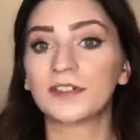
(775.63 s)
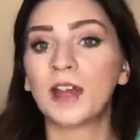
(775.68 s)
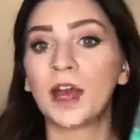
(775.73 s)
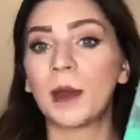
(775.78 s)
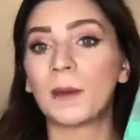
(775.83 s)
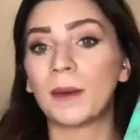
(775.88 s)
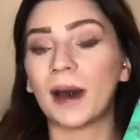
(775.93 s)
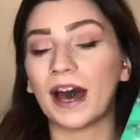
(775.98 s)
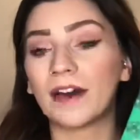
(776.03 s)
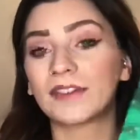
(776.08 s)

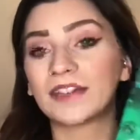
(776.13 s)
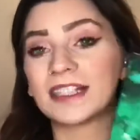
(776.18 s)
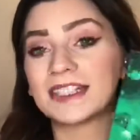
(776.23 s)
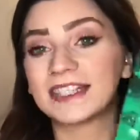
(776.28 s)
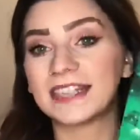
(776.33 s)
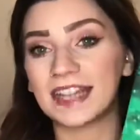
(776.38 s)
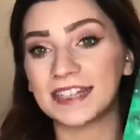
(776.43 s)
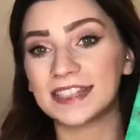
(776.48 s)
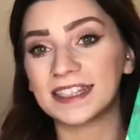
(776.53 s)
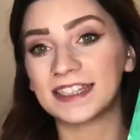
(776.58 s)
But having a
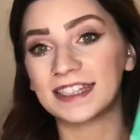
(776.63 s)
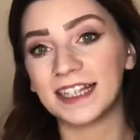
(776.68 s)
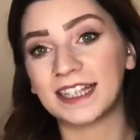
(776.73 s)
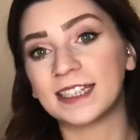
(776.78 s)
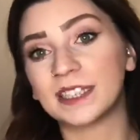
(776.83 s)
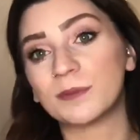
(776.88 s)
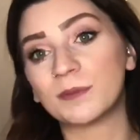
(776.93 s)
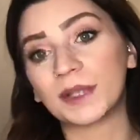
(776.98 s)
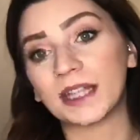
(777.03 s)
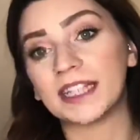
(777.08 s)
designated
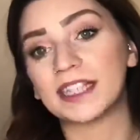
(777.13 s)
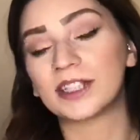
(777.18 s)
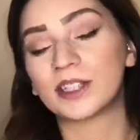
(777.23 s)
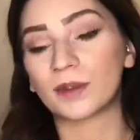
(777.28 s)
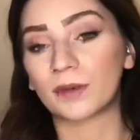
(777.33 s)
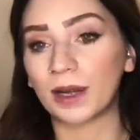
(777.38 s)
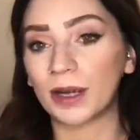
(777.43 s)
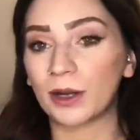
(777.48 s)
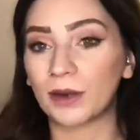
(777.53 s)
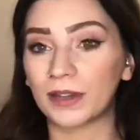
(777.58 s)
place to
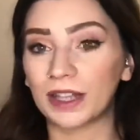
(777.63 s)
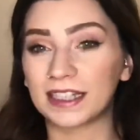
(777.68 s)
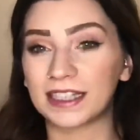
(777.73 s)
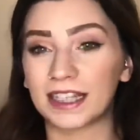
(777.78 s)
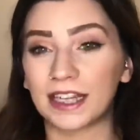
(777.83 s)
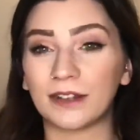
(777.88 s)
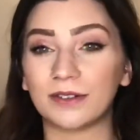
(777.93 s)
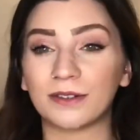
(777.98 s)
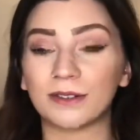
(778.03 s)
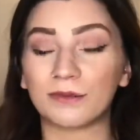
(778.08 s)
write all that down
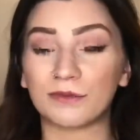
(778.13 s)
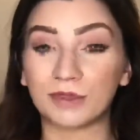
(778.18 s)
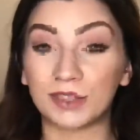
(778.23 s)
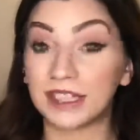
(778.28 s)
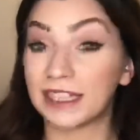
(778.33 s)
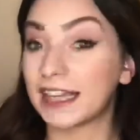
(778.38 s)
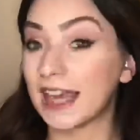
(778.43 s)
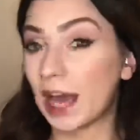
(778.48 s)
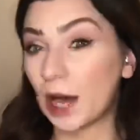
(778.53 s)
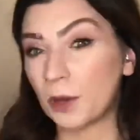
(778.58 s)
really
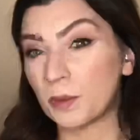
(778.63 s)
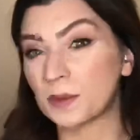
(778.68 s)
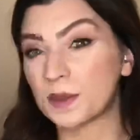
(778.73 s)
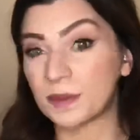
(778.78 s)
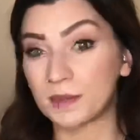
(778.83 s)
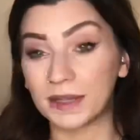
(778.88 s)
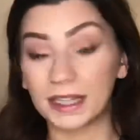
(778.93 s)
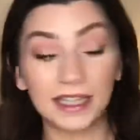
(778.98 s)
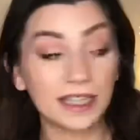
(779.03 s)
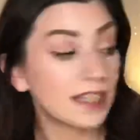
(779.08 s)
helps
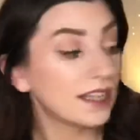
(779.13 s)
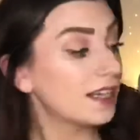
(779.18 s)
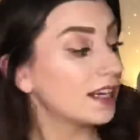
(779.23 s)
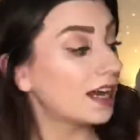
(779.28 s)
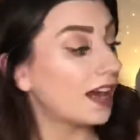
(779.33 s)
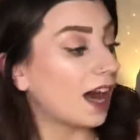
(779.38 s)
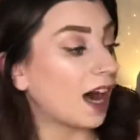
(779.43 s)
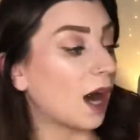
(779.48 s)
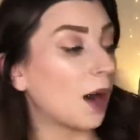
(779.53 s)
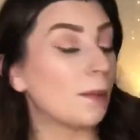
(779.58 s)
me,
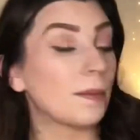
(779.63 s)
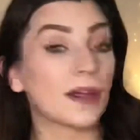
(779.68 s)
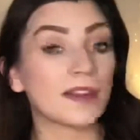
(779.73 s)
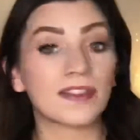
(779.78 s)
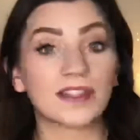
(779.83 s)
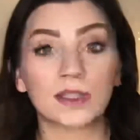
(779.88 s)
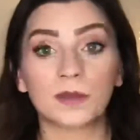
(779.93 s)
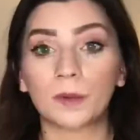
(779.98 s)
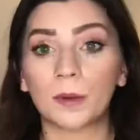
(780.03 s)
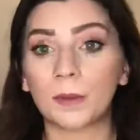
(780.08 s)
and
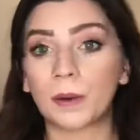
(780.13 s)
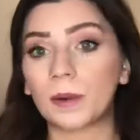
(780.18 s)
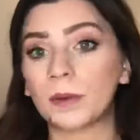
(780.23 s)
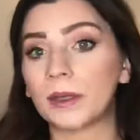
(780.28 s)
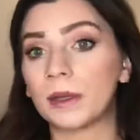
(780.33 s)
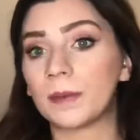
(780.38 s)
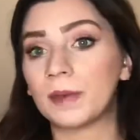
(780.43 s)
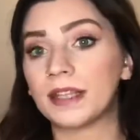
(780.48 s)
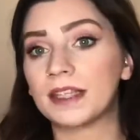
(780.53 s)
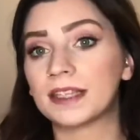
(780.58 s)
this will probably
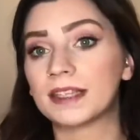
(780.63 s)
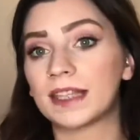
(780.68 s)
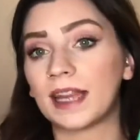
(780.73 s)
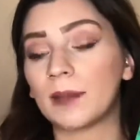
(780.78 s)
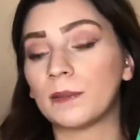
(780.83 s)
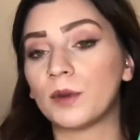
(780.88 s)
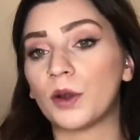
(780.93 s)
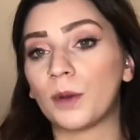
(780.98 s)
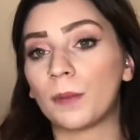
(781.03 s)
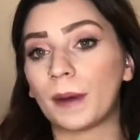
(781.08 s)
be the same
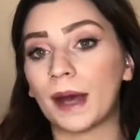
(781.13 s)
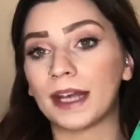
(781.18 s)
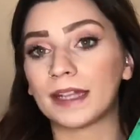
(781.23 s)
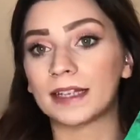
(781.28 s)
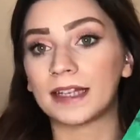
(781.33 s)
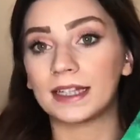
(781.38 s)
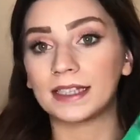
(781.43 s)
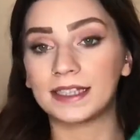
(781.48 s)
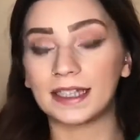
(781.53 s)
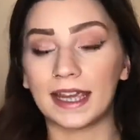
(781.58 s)
notepad that I
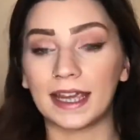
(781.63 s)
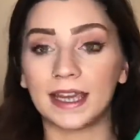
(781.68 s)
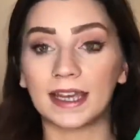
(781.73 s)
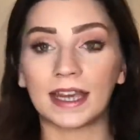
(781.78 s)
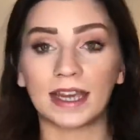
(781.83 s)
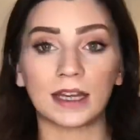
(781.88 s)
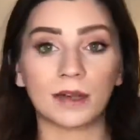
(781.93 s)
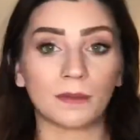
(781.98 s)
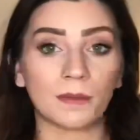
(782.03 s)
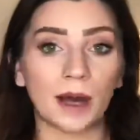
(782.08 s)
take
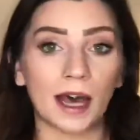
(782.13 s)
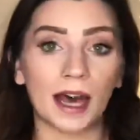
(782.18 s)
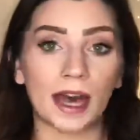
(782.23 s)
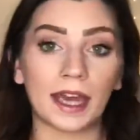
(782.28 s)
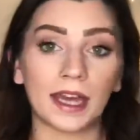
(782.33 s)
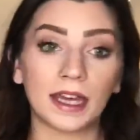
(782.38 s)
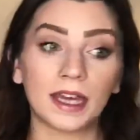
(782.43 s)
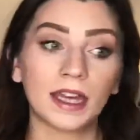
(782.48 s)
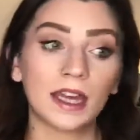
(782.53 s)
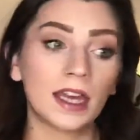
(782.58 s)
in my
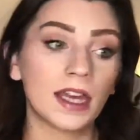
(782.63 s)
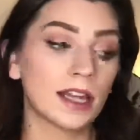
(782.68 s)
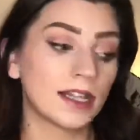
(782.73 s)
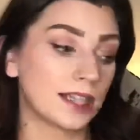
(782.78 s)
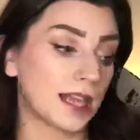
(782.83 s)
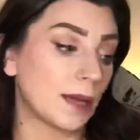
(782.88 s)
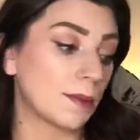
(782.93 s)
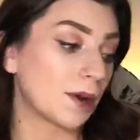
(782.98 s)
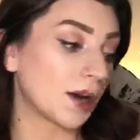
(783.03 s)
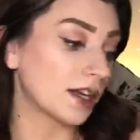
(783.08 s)

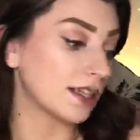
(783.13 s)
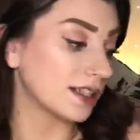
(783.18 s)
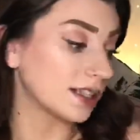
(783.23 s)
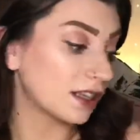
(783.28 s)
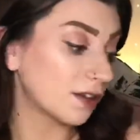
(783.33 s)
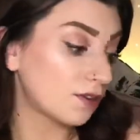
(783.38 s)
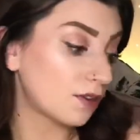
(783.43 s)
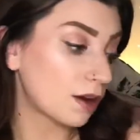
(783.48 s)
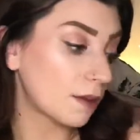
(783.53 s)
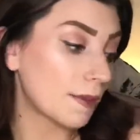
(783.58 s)
labour and
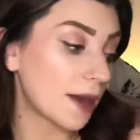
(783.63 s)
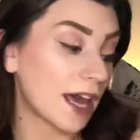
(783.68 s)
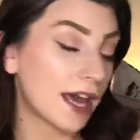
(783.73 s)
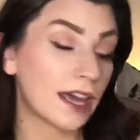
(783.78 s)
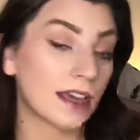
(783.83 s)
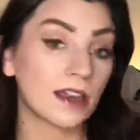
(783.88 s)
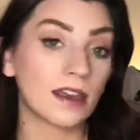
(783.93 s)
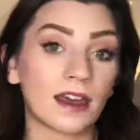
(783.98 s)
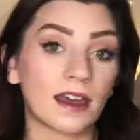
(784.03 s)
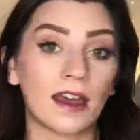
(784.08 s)
delivery
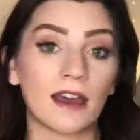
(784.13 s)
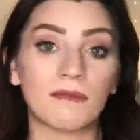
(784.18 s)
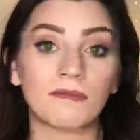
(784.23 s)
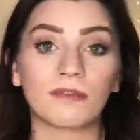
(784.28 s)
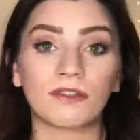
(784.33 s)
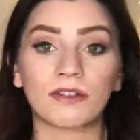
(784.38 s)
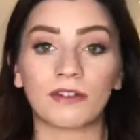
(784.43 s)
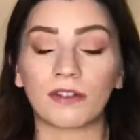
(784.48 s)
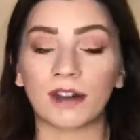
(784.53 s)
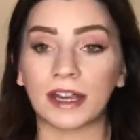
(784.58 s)
bag for
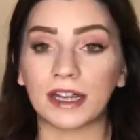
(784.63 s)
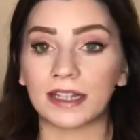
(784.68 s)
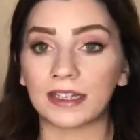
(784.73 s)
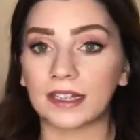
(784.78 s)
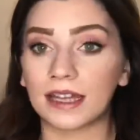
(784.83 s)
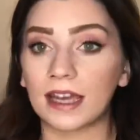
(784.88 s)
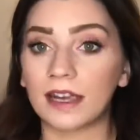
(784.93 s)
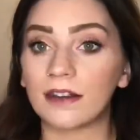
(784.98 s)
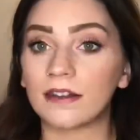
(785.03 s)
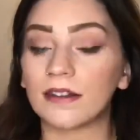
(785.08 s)
writing
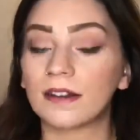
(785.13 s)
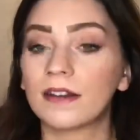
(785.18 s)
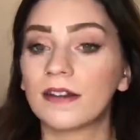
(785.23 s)
down